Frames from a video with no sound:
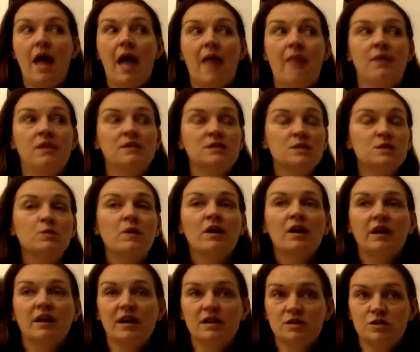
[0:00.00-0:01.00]
And this is where
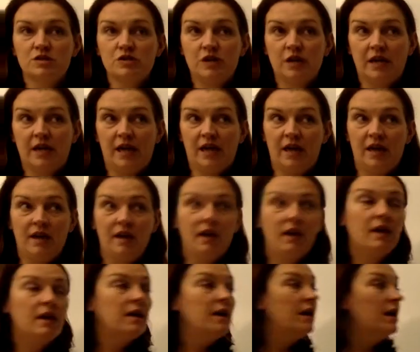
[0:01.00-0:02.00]
it gets tricky.
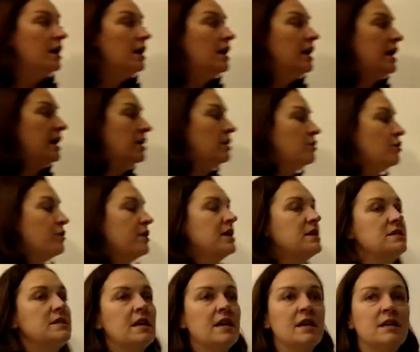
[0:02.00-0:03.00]

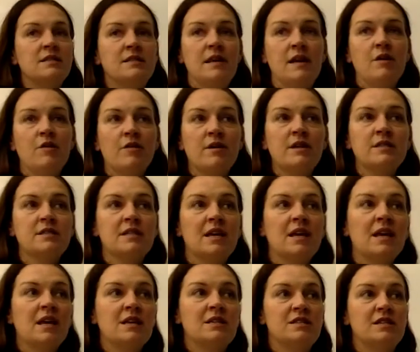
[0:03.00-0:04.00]
Increasing and
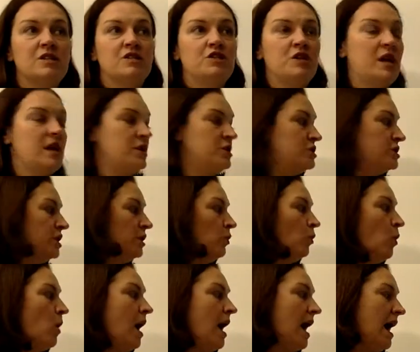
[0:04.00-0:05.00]
decreasing is a change in
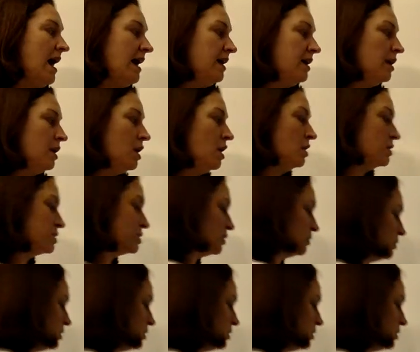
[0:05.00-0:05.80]
y. So